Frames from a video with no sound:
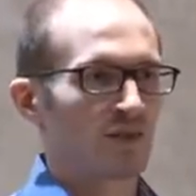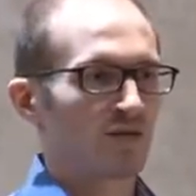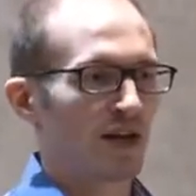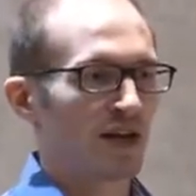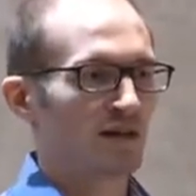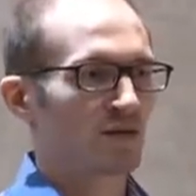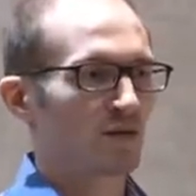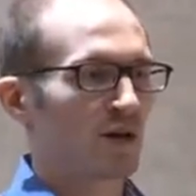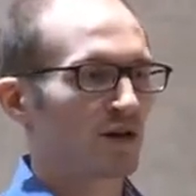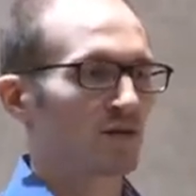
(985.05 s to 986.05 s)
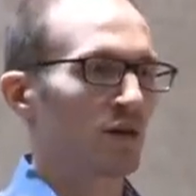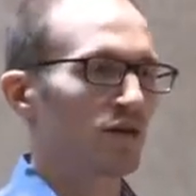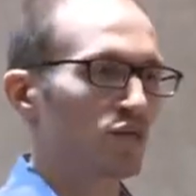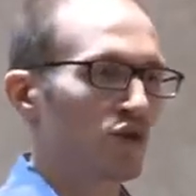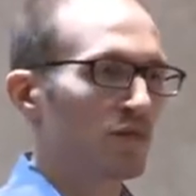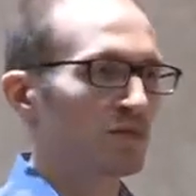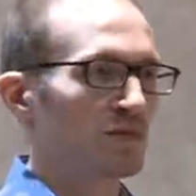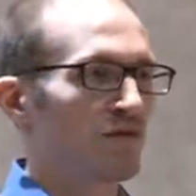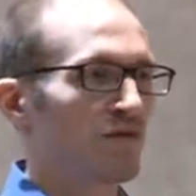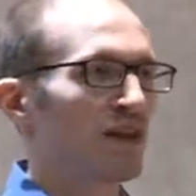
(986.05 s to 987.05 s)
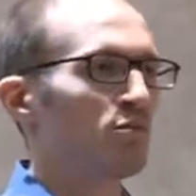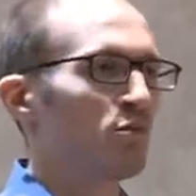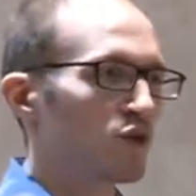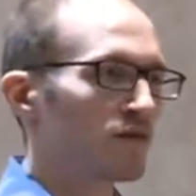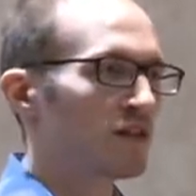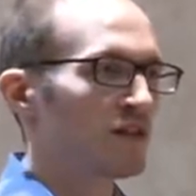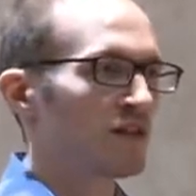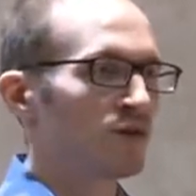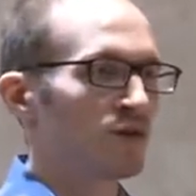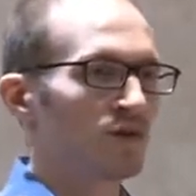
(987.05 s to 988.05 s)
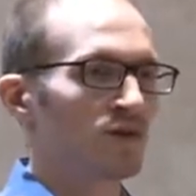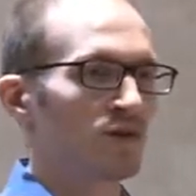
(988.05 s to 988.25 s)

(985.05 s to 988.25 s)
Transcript: and raise awareness about the problems and find more of these issues,